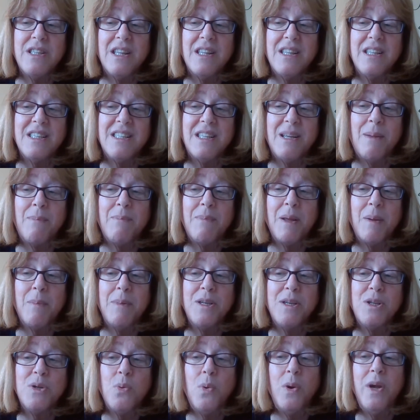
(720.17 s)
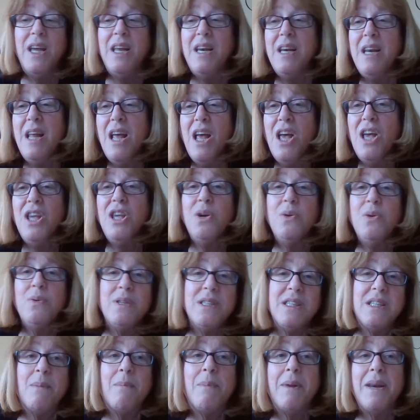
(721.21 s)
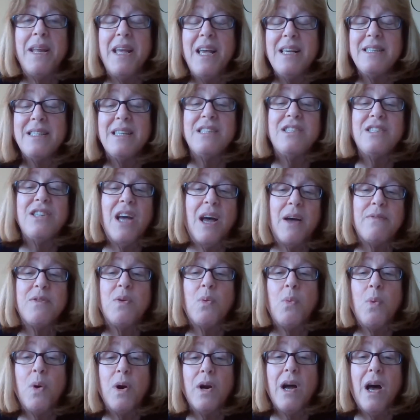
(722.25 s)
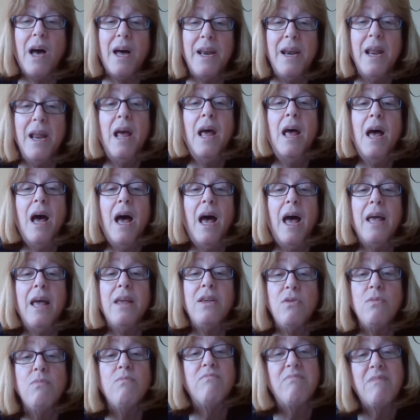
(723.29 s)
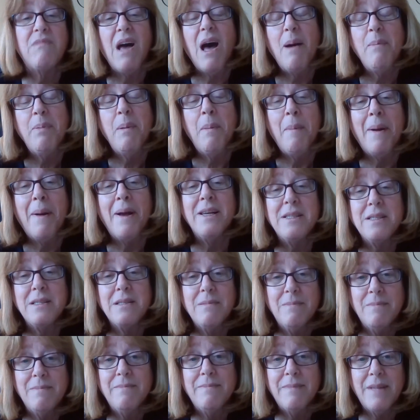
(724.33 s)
that there's something between you and somebody else that you have to work on, compromise.